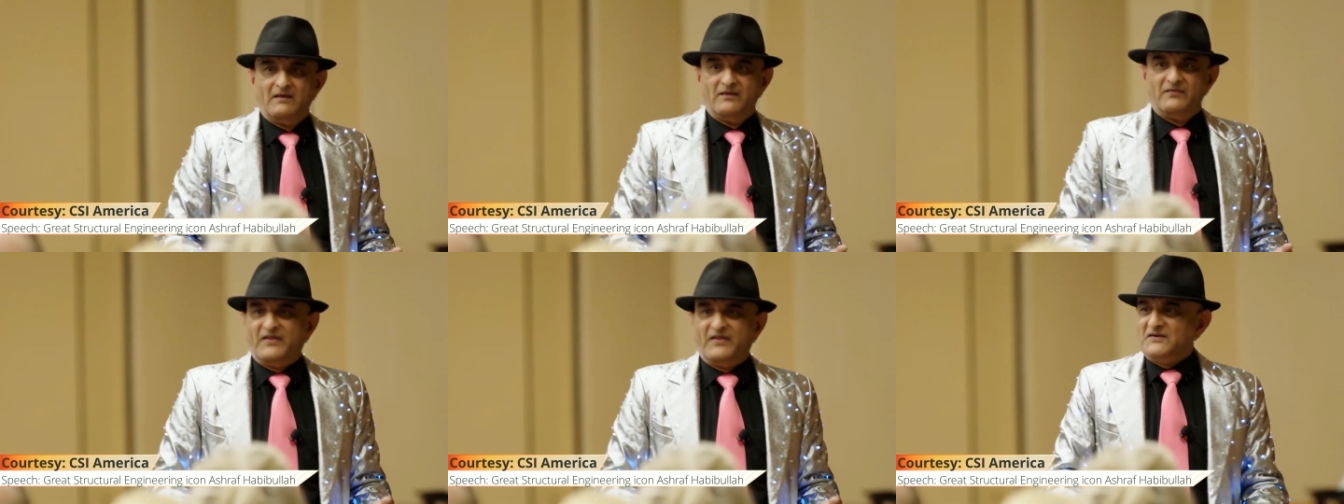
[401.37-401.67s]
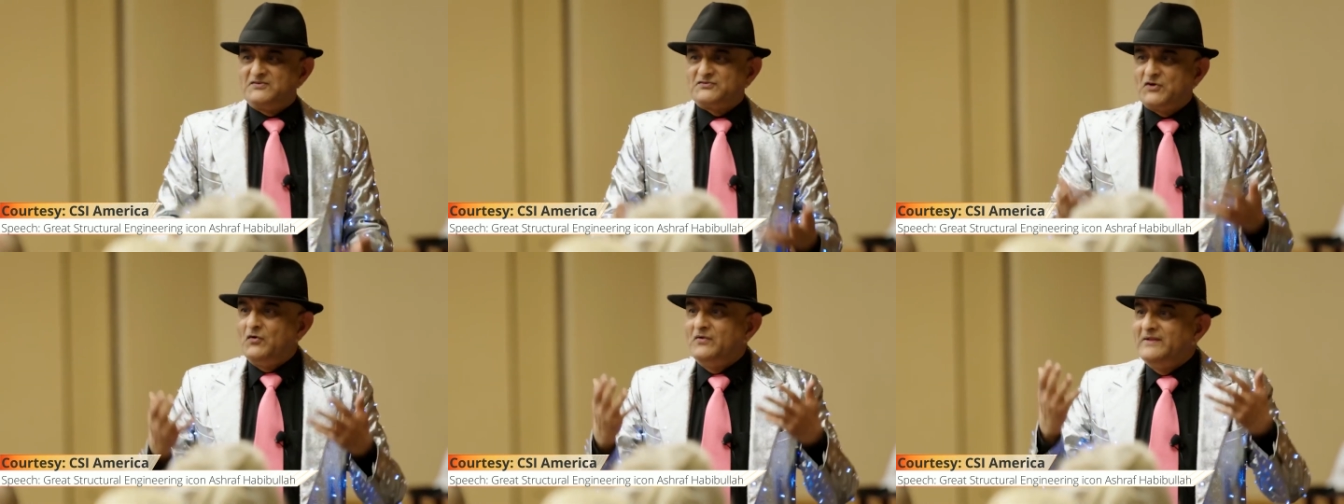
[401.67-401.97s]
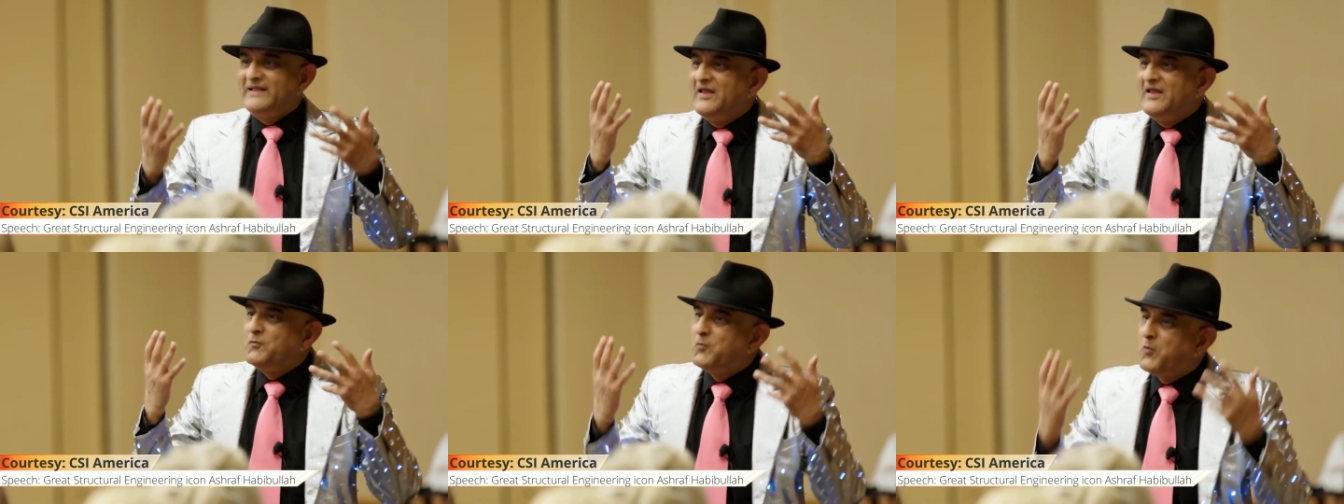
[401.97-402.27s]
There's
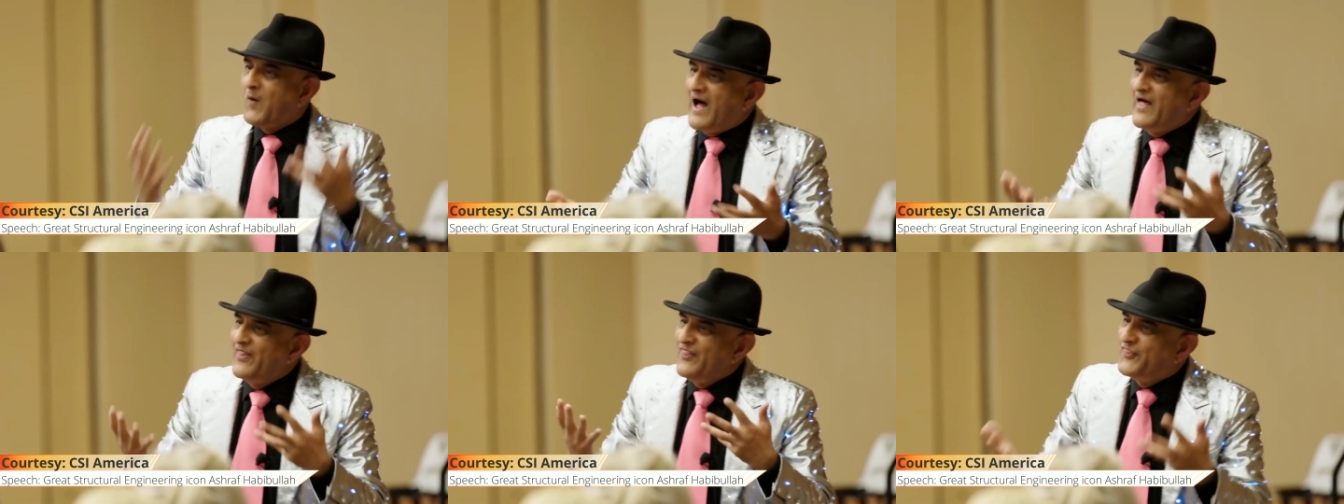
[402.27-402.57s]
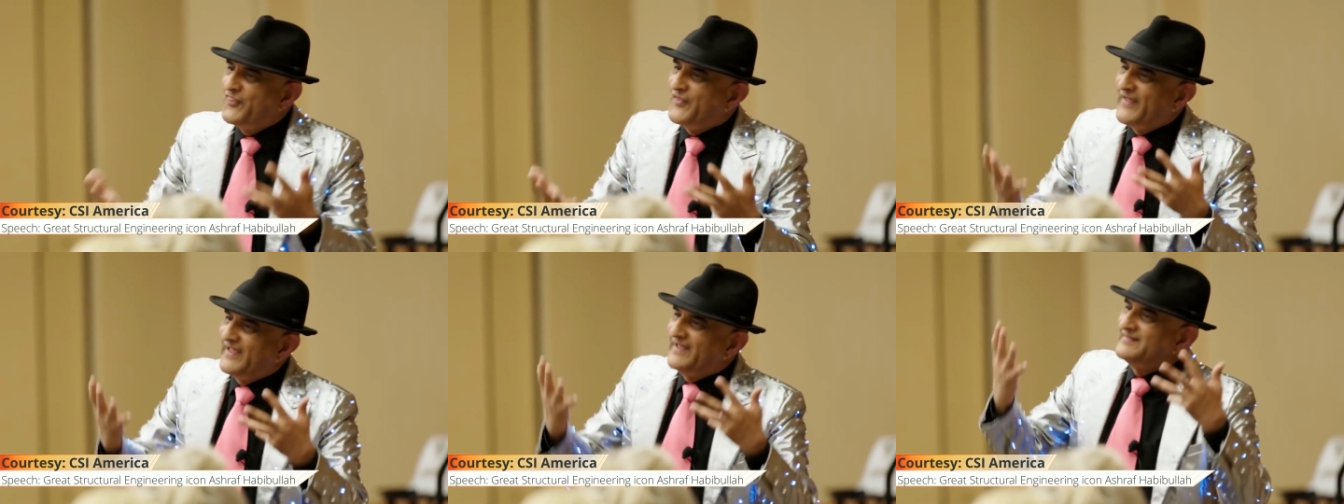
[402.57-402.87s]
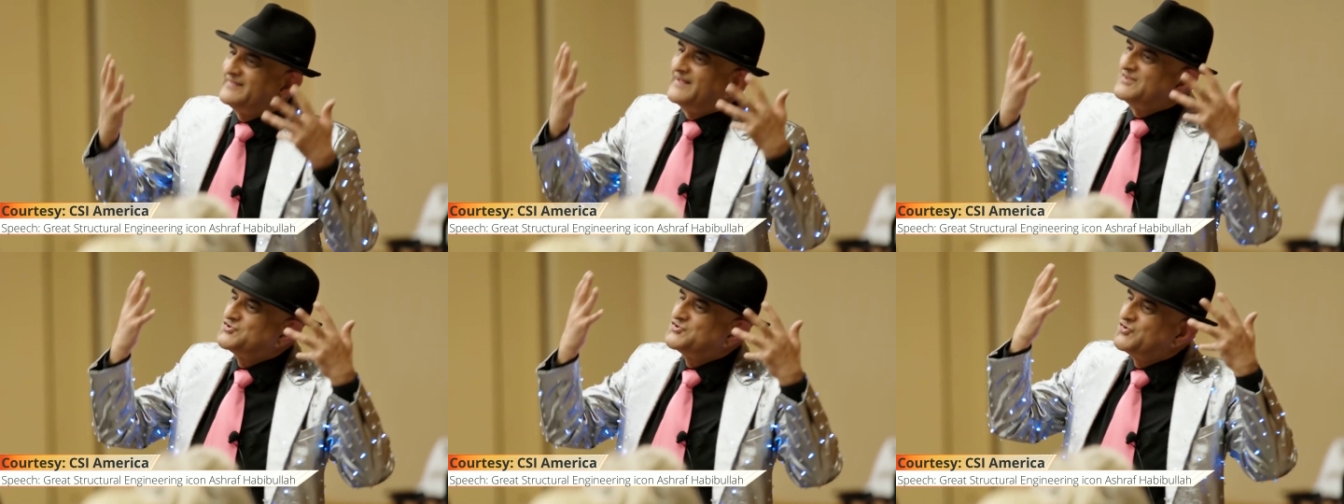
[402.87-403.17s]
only one thing
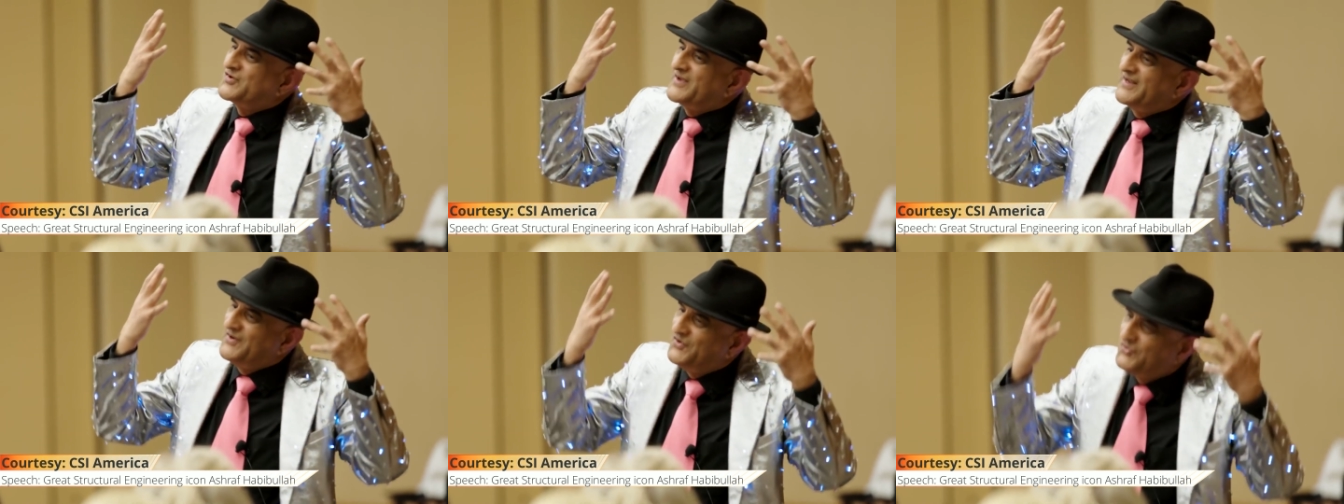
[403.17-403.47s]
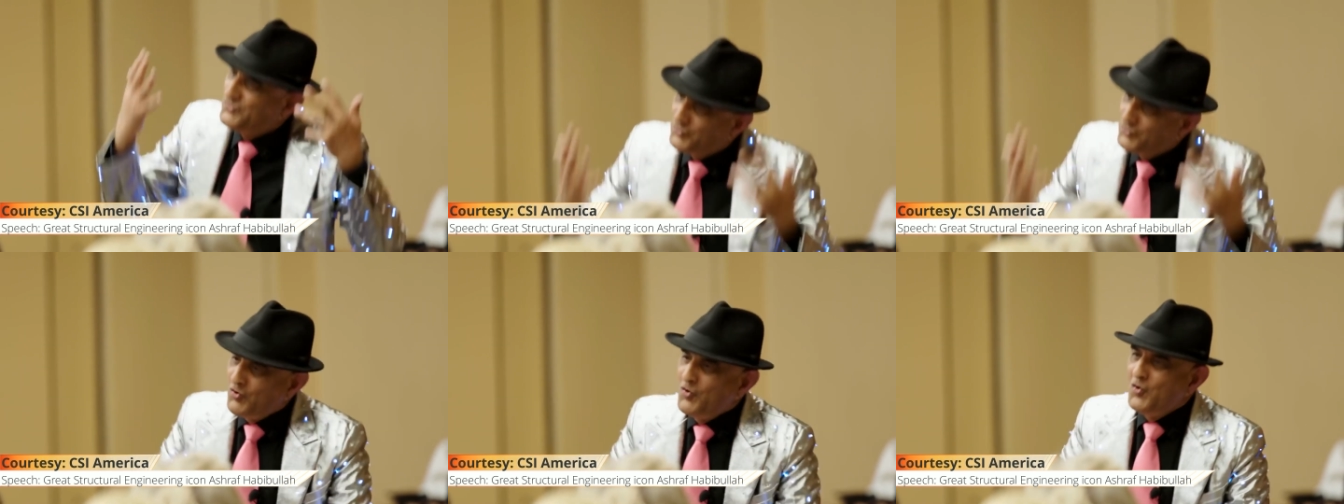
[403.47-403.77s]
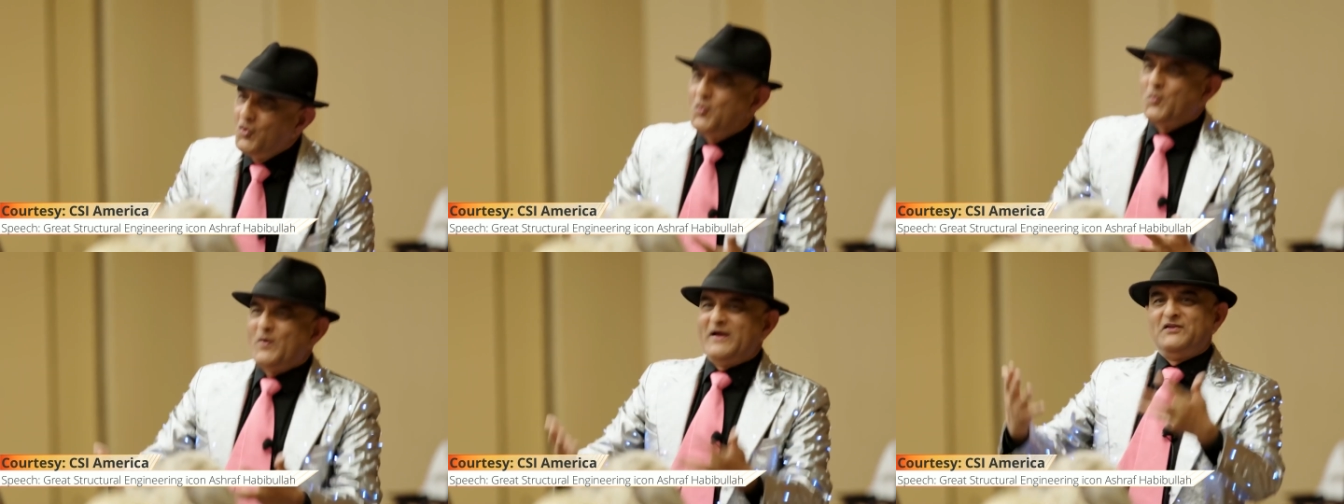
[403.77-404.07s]
that you can
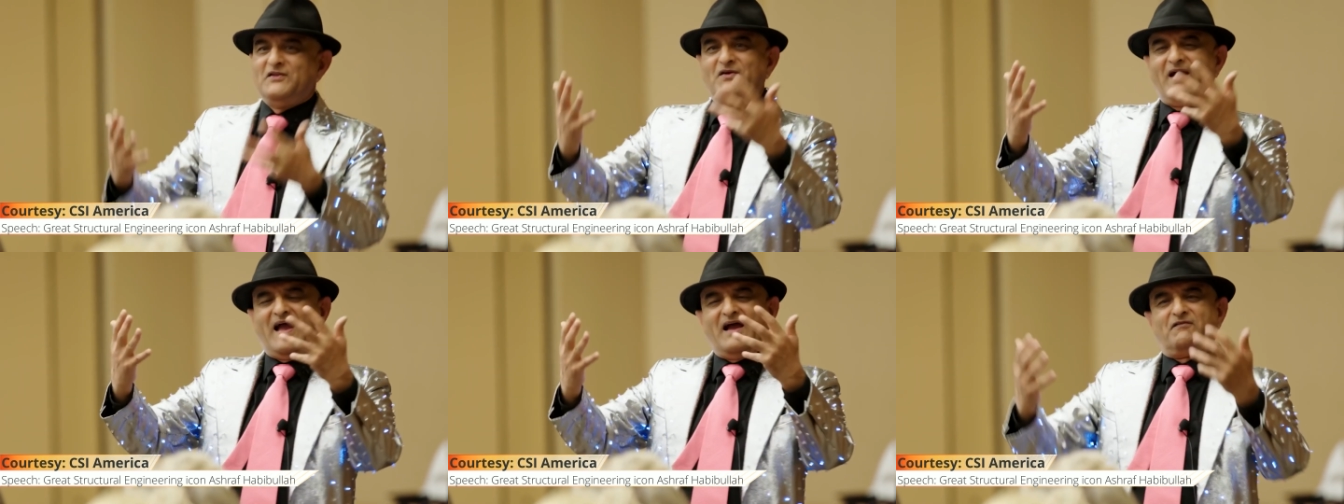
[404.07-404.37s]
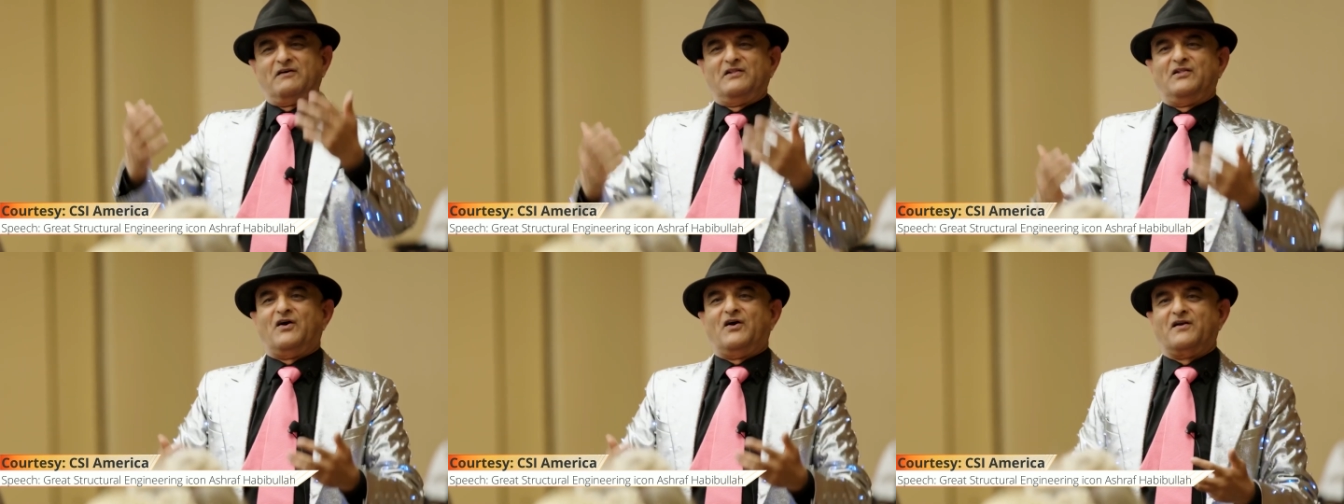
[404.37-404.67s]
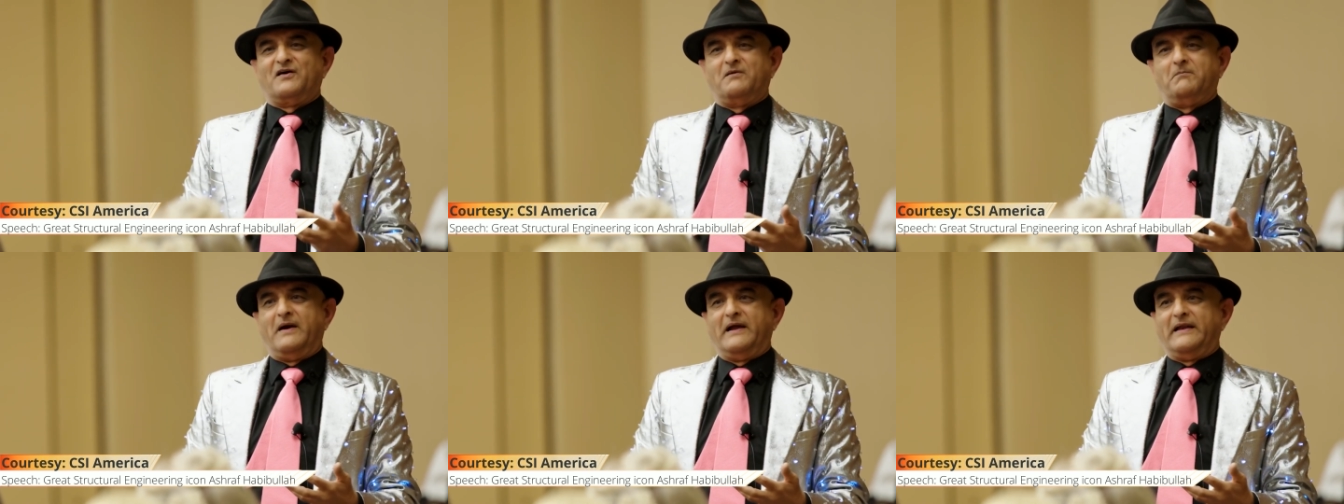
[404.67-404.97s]
do when you have a lot
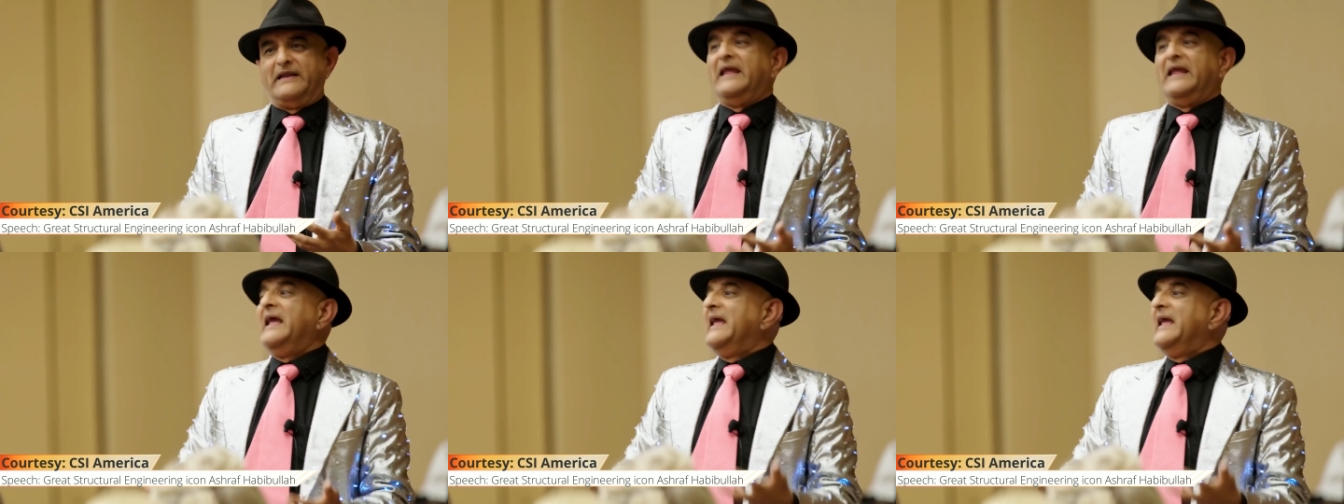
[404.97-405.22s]
of money,